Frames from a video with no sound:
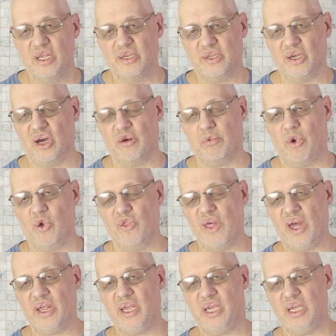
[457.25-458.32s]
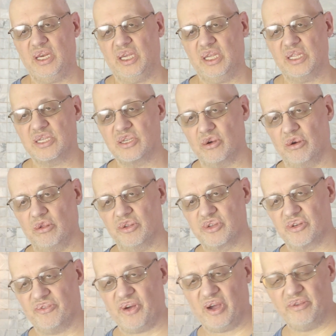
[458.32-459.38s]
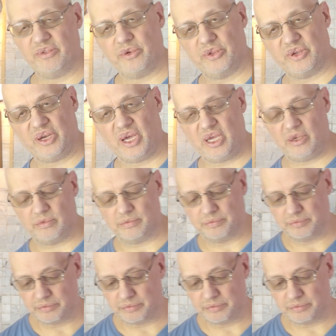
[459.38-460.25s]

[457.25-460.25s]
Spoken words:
to help hold that heat in so it'll survive through the night.